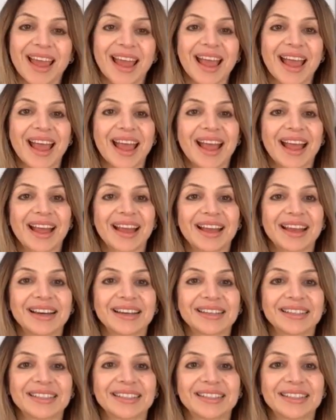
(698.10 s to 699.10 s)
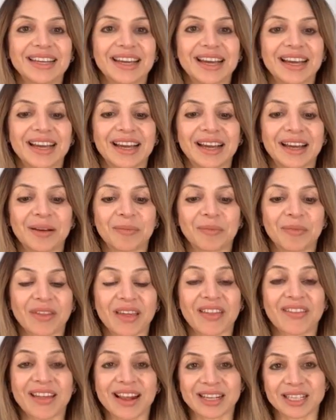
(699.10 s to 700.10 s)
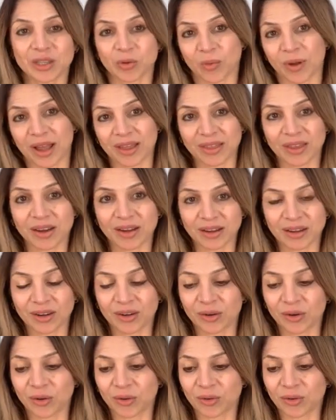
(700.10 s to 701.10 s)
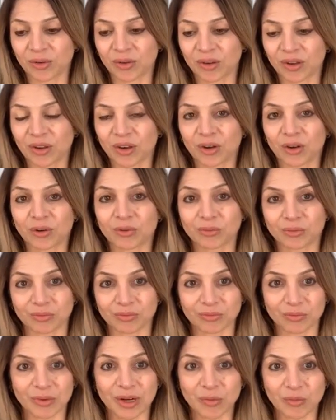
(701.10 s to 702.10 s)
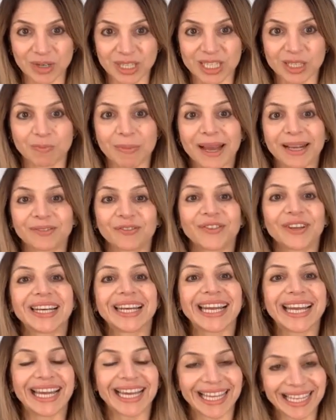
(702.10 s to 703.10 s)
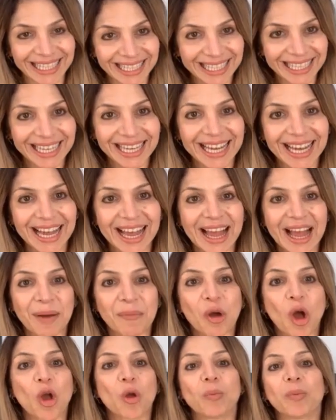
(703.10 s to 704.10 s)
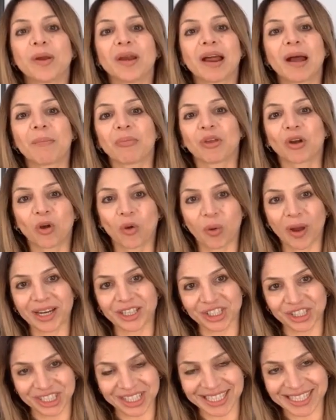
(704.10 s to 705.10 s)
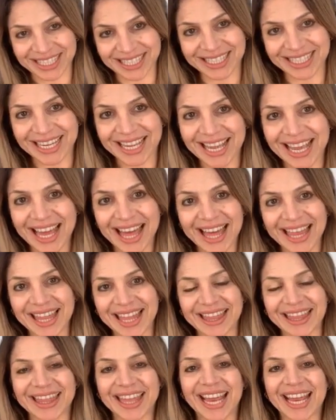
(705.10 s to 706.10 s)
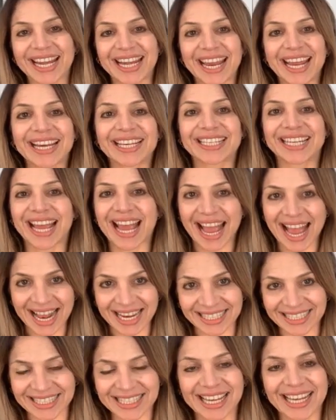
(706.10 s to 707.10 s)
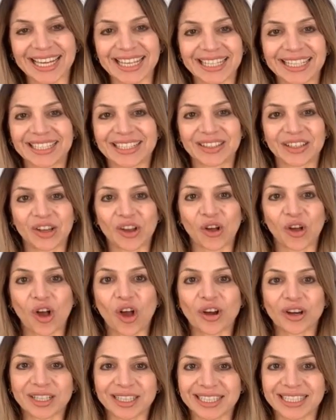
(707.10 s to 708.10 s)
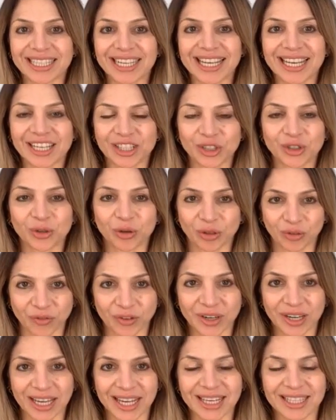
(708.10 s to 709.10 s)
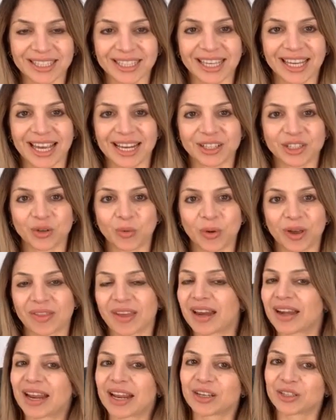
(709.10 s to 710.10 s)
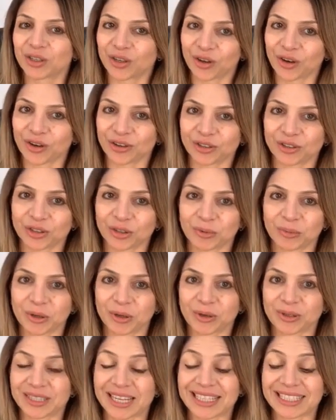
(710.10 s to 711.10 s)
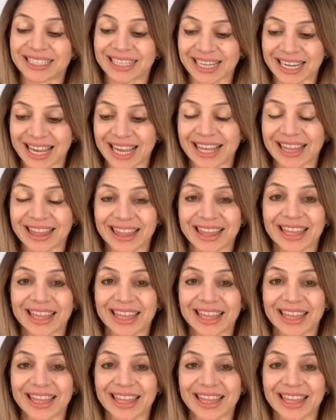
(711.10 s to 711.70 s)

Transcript: and that's the way that respectfully open up the questions that they need to answer honestly and truthfully to get to where they need to go to, because underneath